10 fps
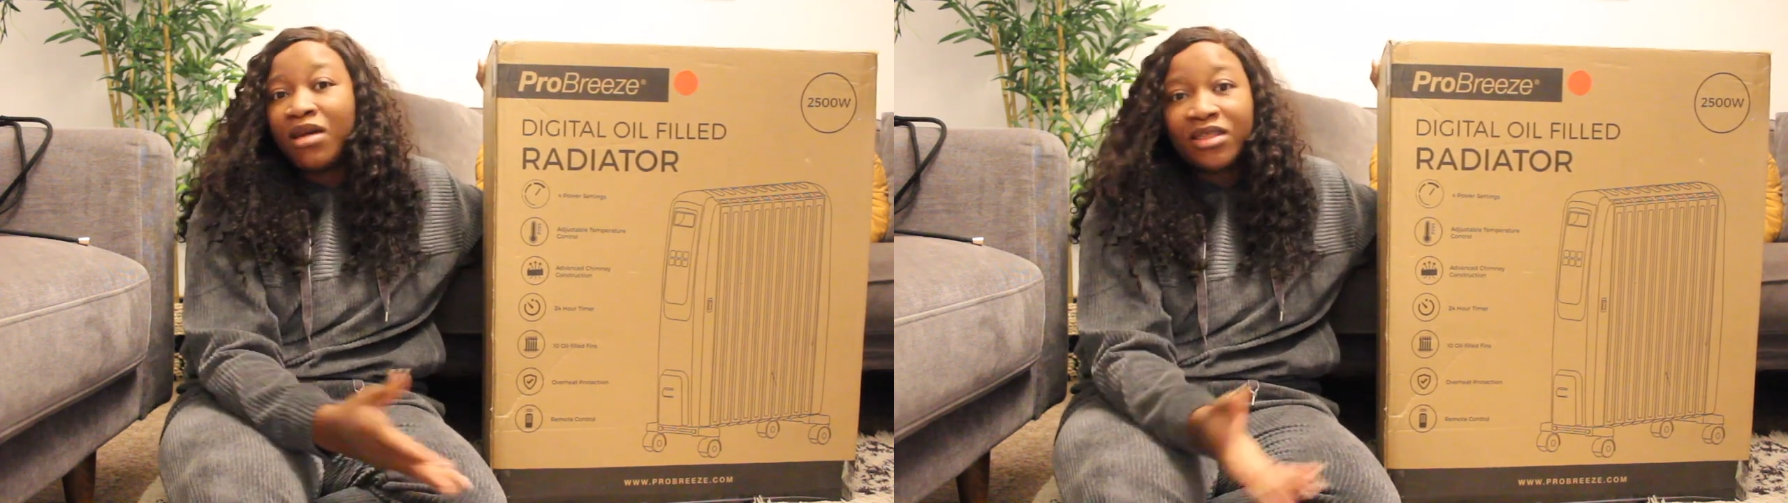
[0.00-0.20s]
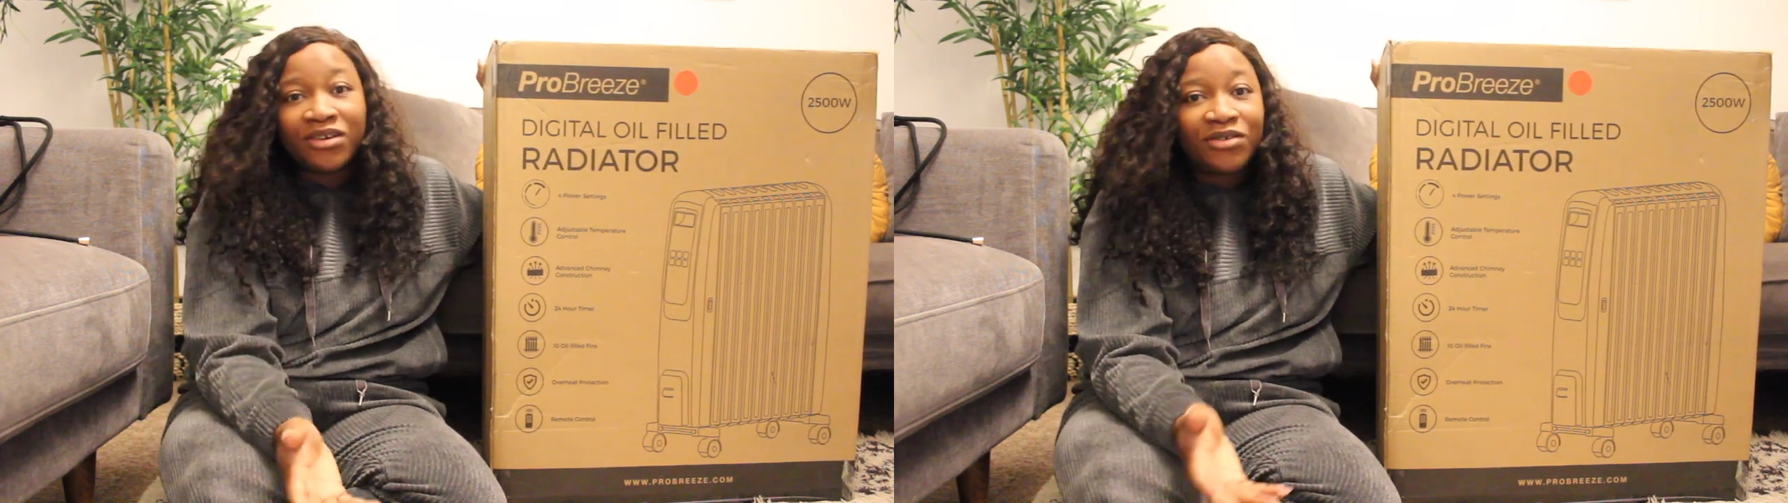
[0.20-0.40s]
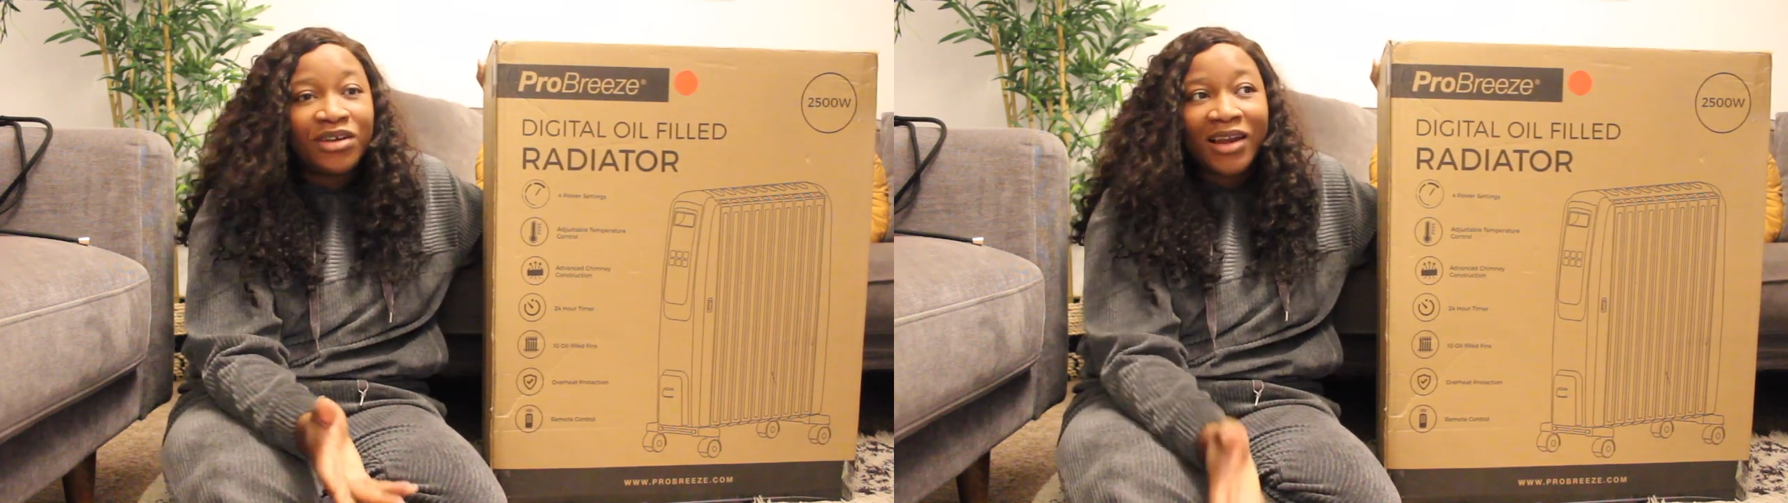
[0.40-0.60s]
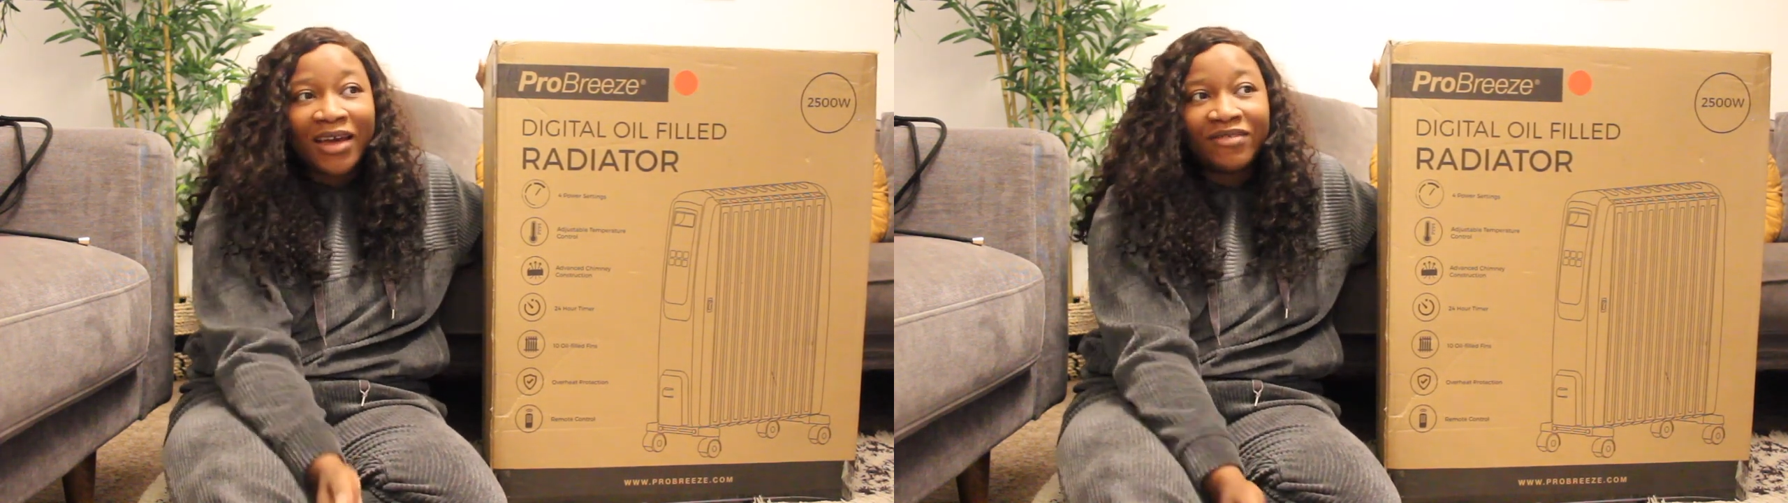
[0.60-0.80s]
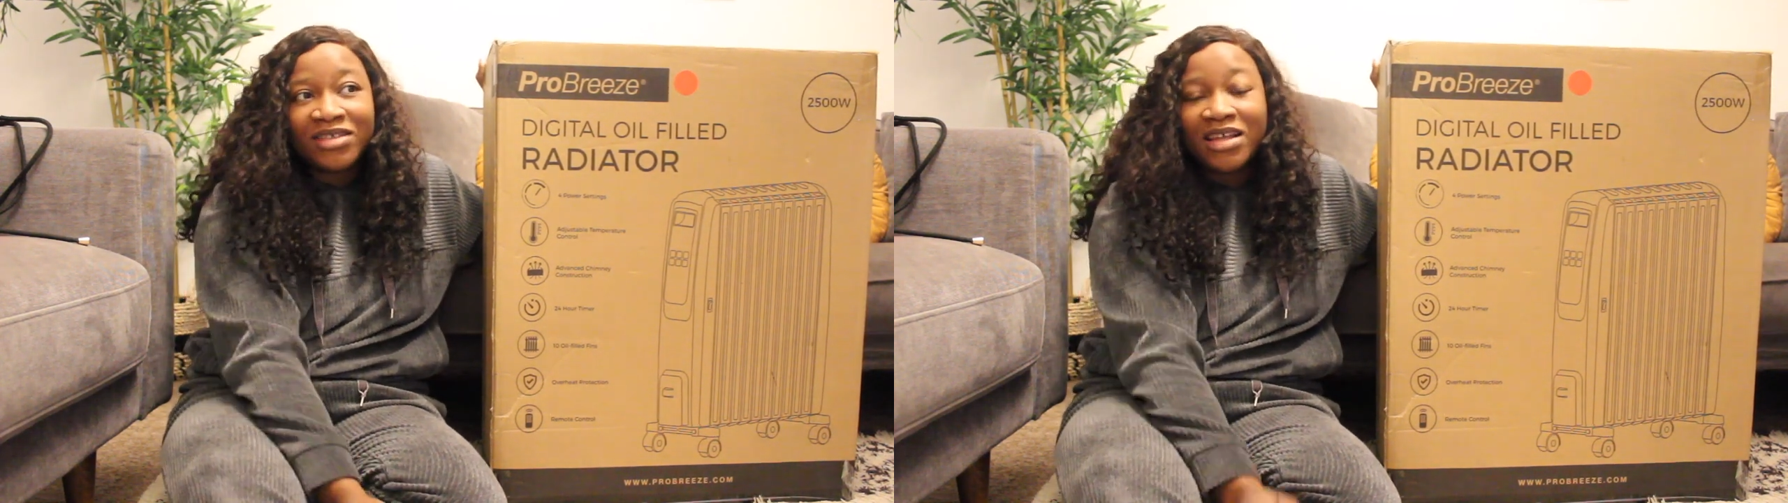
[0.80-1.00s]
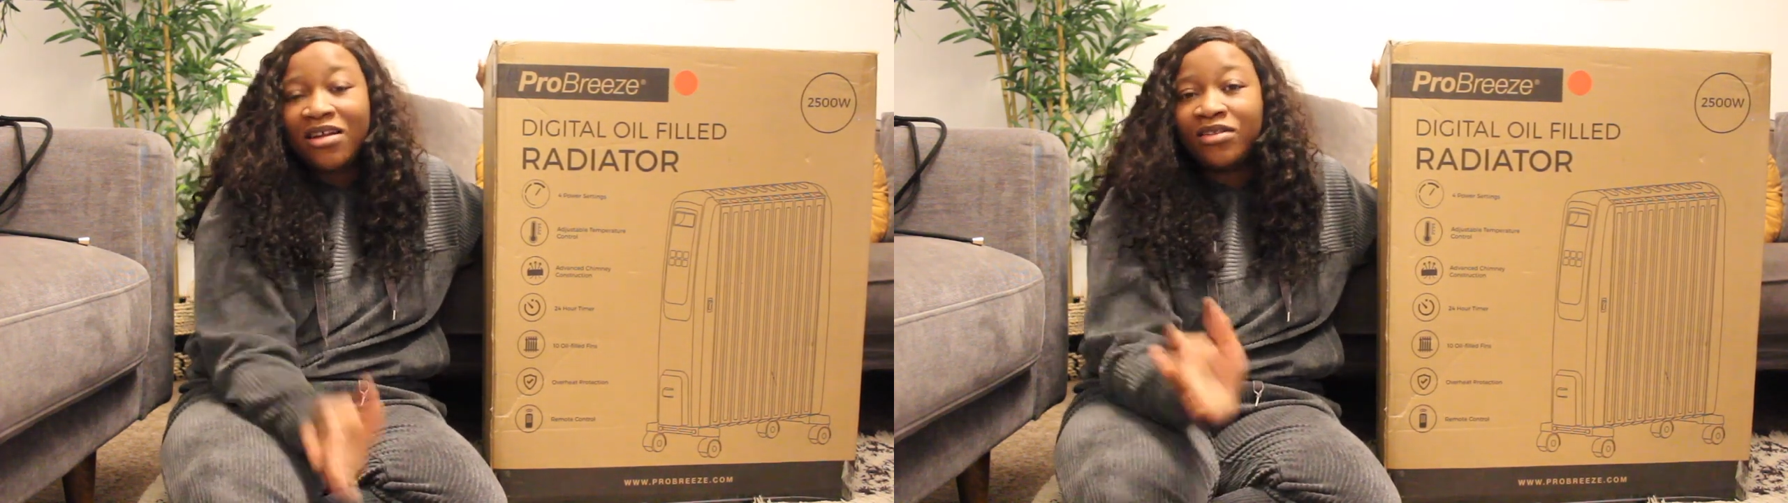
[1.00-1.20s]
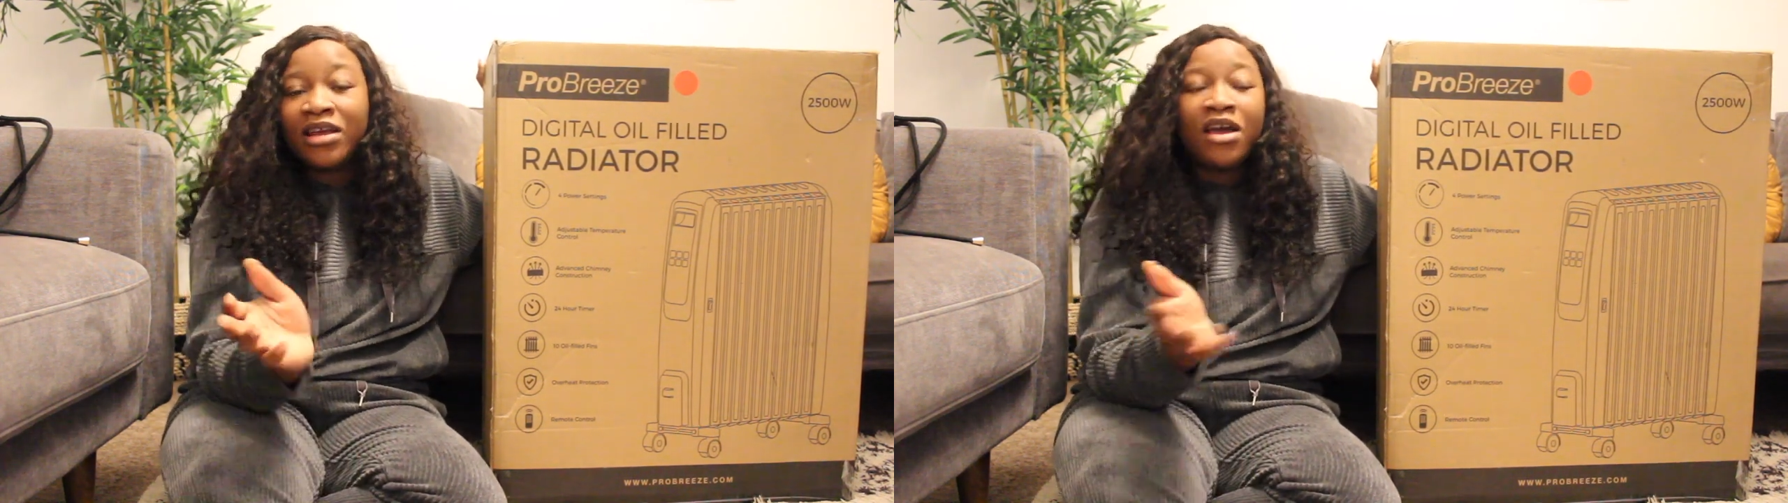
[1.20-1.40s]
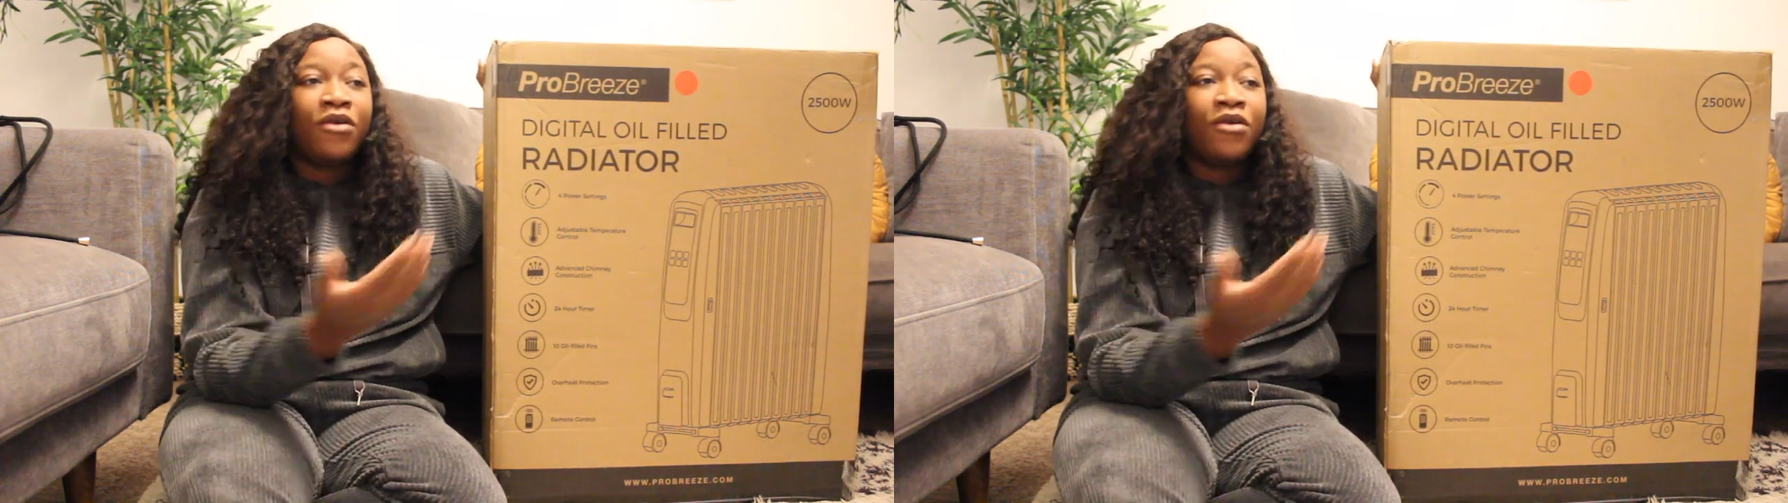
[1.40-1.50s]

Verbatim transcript: motherhood lifestyle